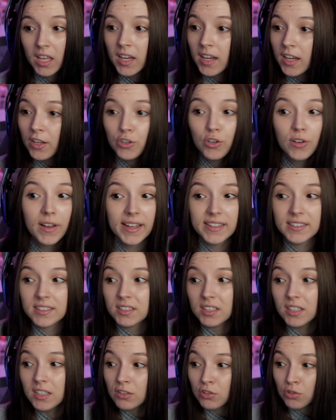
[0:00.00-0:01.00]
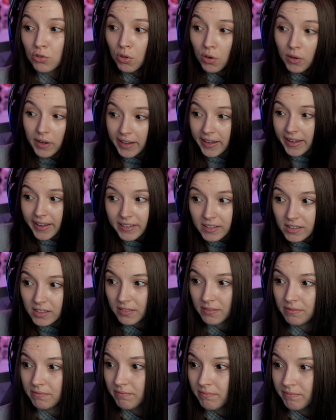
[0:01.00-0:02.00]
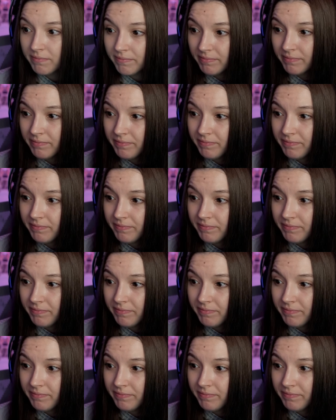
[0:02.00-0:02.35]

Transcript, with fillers: You can still do it!